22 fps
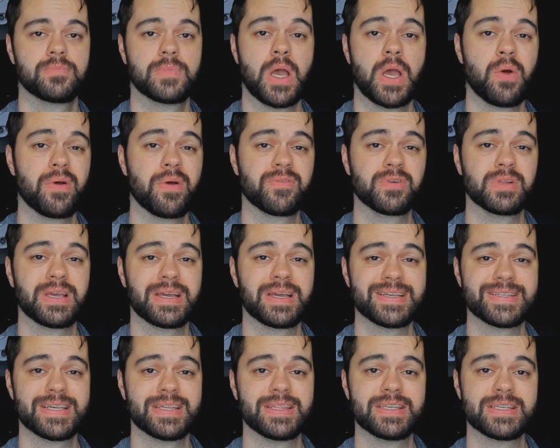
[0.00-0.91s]
However, like
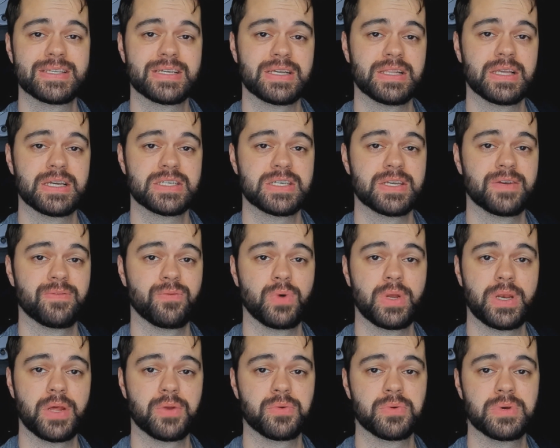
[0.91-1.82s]
I said, this collection of
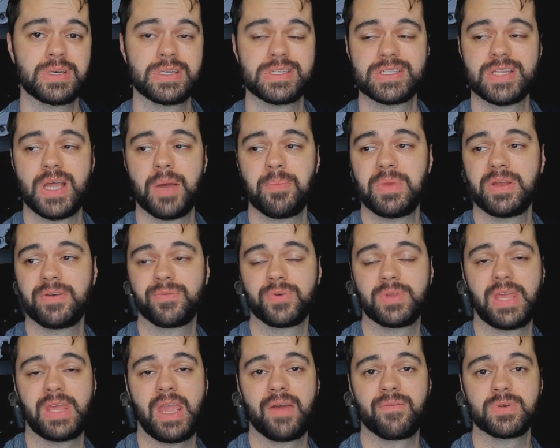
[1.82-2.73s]
100 is not meant
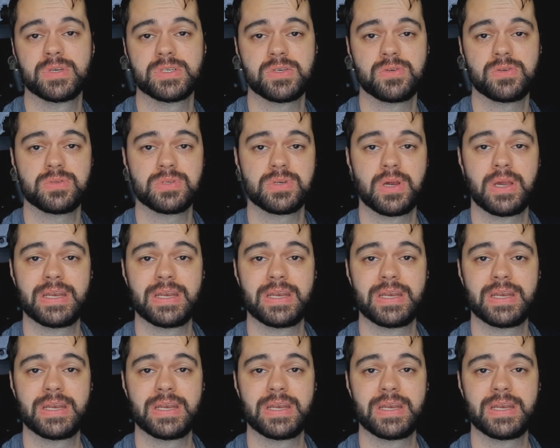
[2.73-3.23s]
for the average user,